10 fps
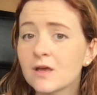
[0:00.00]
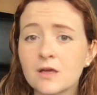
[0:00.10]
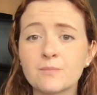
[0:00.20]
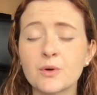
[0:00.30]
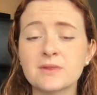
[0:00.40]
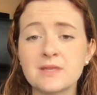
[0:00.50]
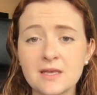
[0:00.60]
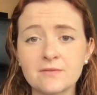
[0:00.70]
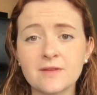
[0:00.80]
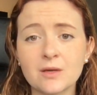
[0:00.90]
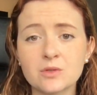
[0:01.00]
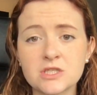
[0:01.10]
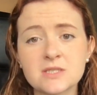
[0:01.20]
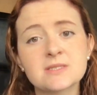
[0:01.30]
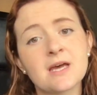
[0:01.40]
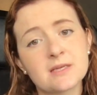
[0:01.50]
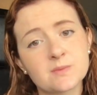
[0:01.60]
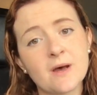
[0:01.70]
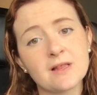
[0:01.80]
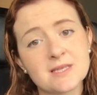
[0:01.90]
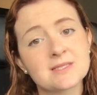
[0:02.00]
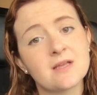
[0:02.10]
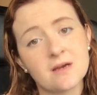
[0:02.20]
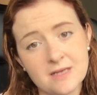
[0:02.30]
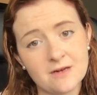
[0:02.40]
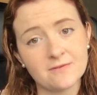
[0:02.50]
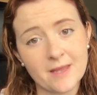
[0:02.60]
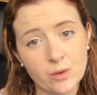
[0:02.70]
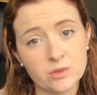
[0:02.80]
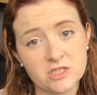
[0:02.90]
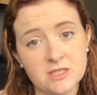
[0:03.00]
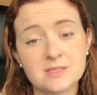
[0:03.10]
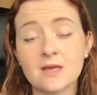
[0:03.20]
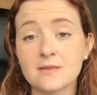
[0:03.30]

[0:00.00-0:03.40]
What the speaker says: in both native languages as well as non-native languages